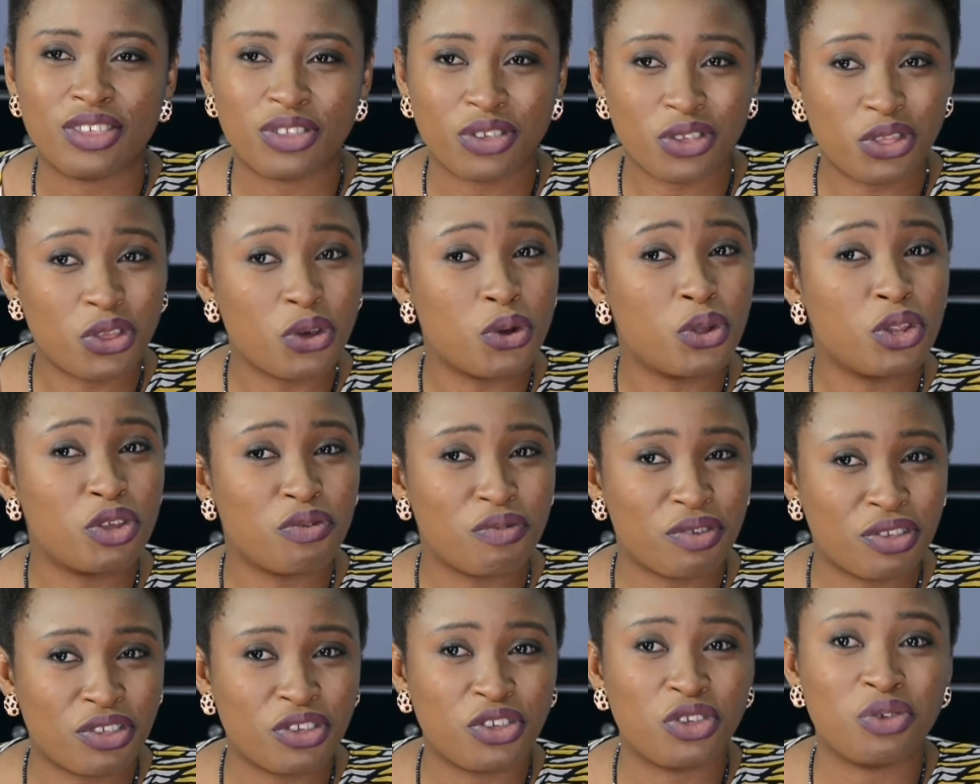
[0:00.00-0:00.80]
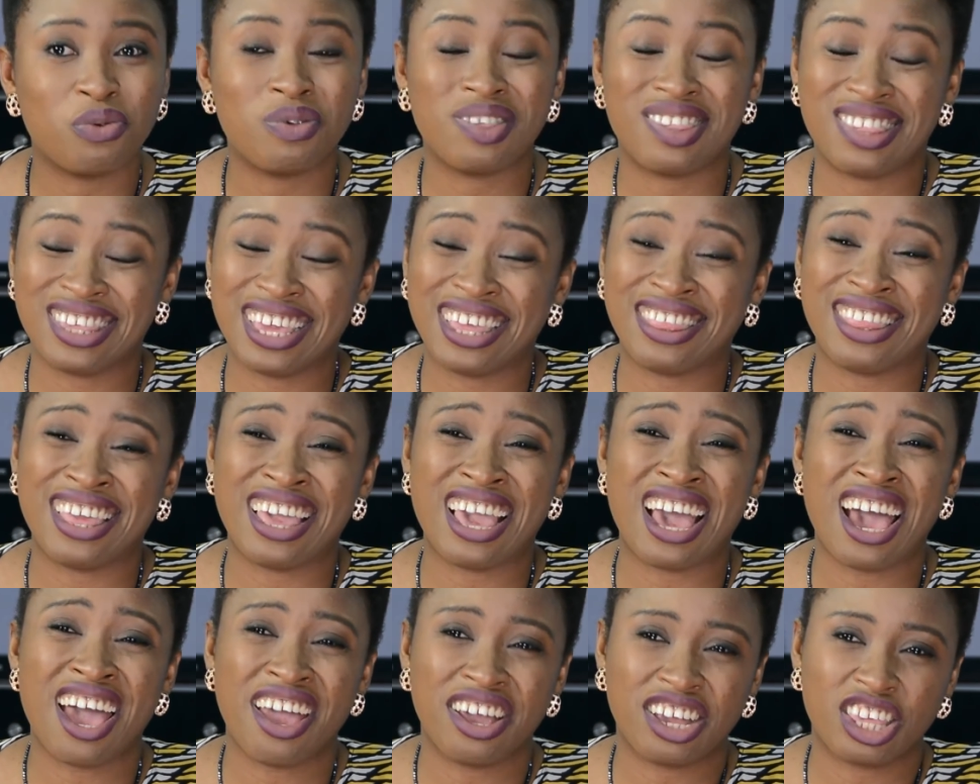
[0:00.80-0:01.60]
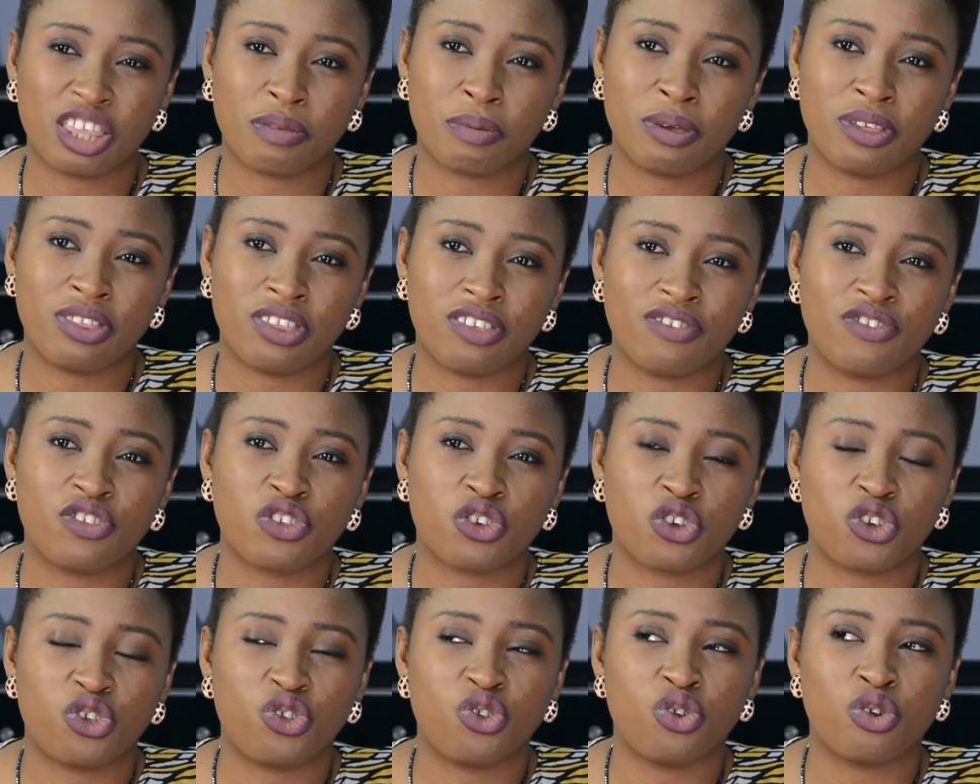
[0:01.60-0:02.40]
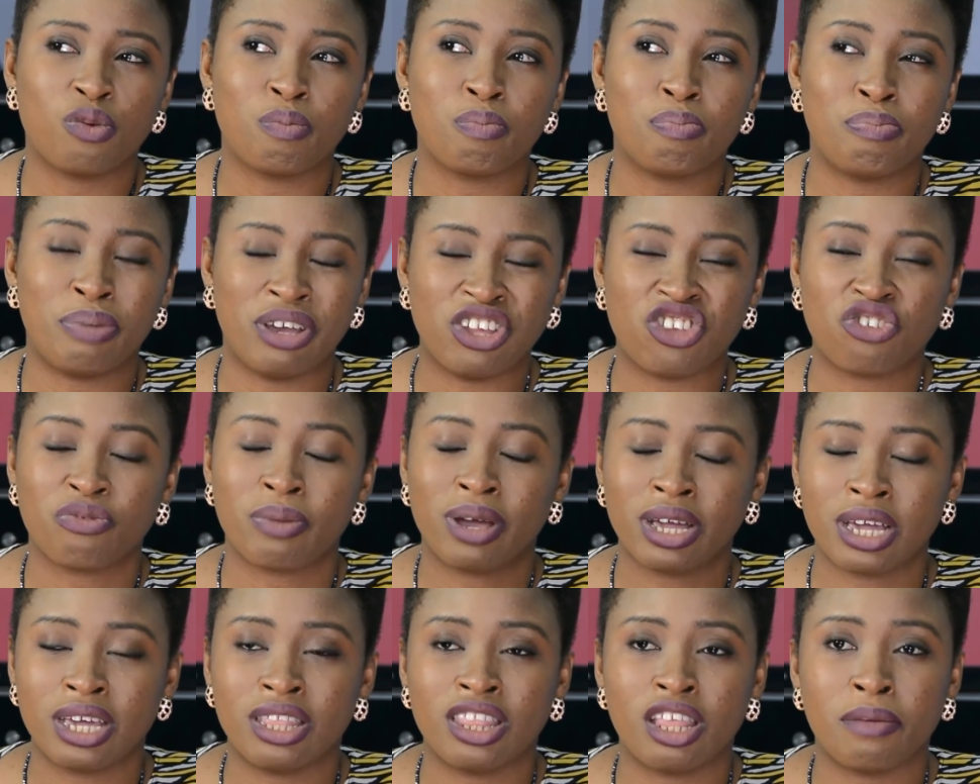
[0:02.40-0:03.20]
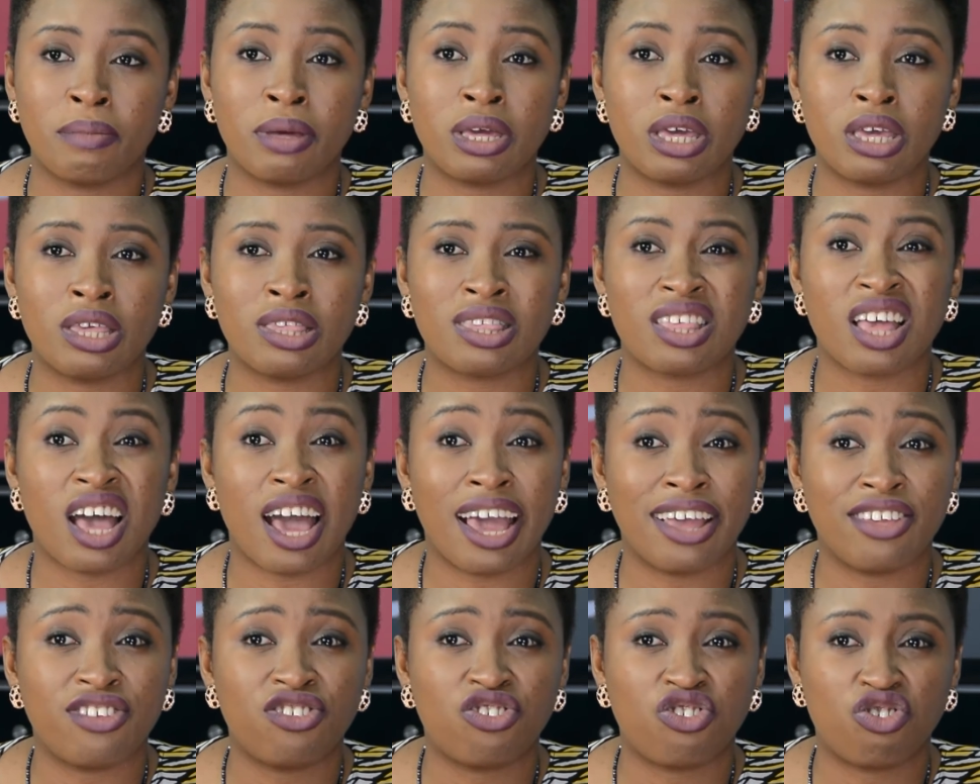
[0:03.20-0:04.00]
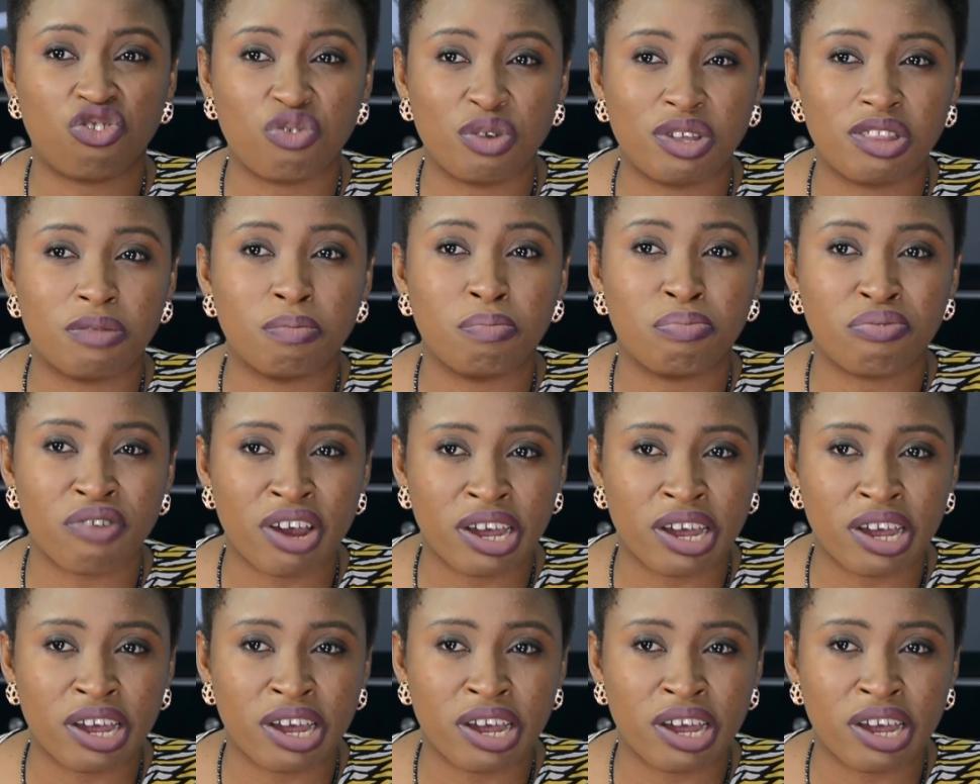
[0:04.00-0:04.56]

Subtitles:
So the only reason you will say they are expensive is because you're benchmarking them against high street